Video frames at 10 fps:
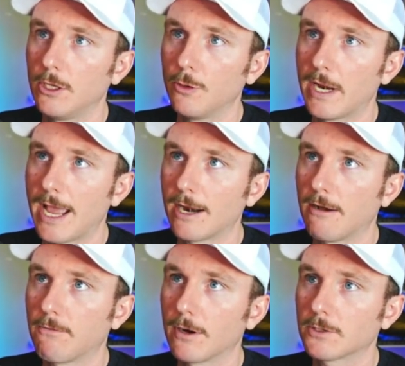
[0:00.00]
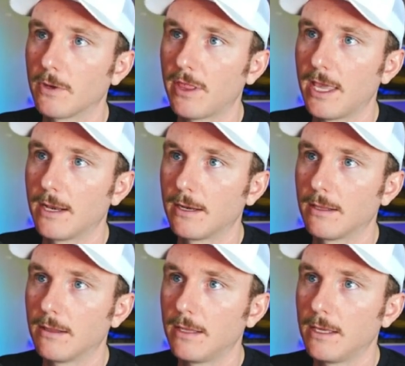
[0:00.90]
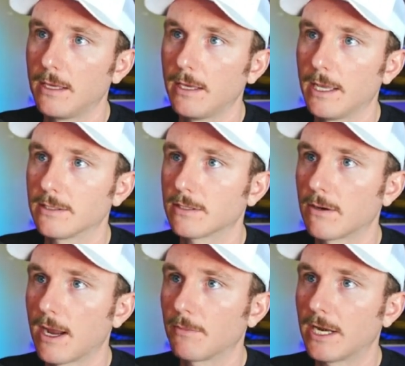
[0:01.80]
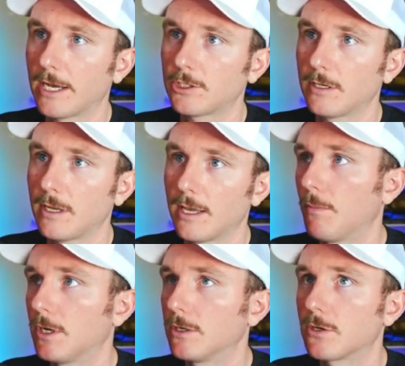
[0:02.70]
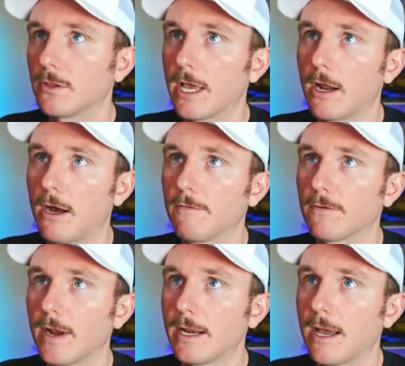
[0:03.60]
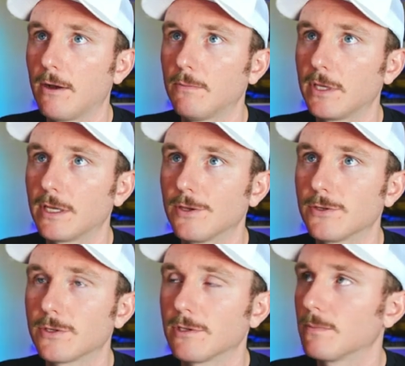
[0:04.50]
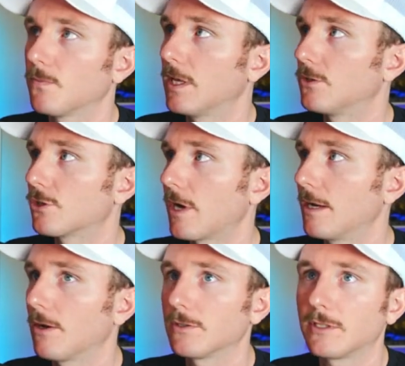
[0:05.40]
human handoff works within the Instagram connection. I'm going to turn that off right now because it's trained on